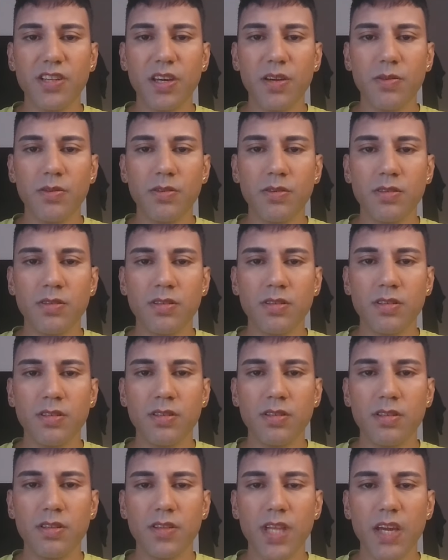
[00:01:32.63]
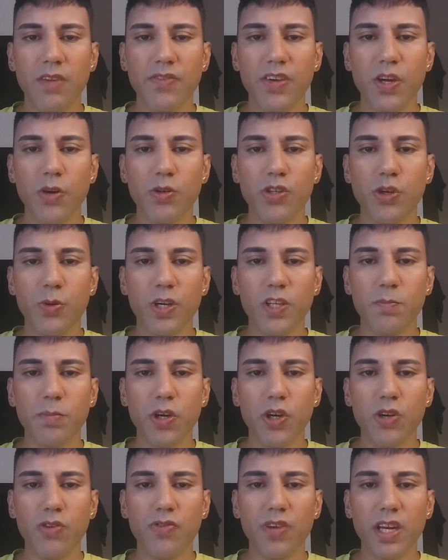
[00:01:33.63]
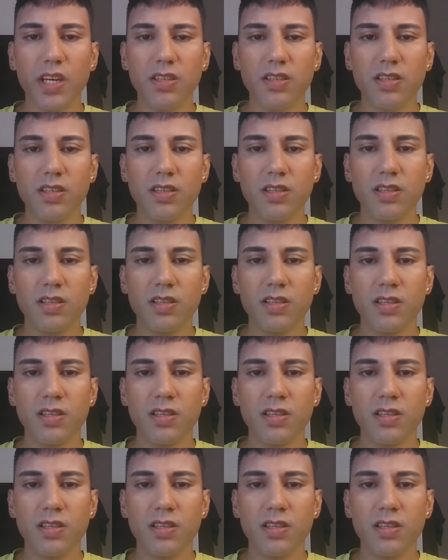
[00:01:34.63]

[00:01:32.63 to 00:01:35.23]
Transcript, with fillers: you, they viewed you as perfect.